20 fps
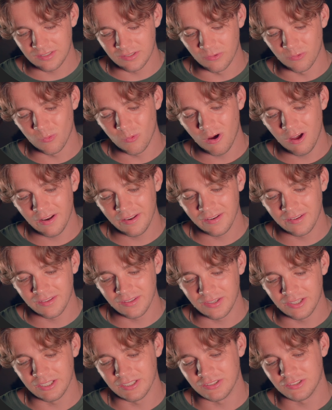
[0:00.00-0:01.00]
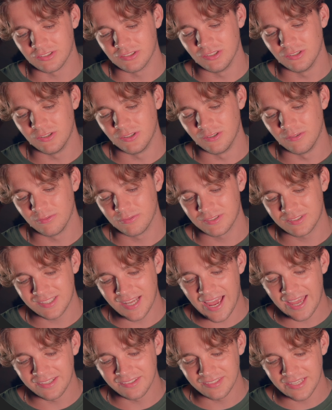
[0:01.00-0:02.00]
The one that sort of
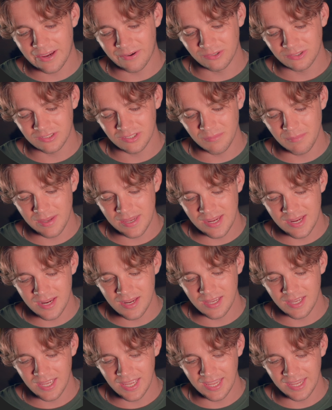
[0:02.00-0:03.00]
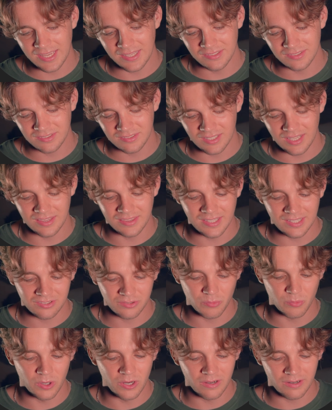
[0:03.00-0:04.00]
stands out to me is
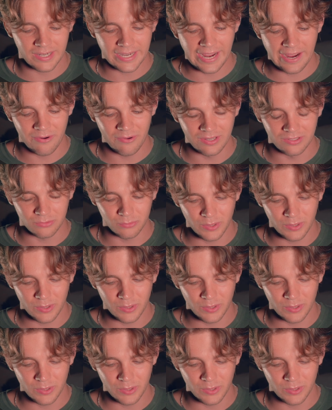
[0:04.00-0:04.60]
"this workout is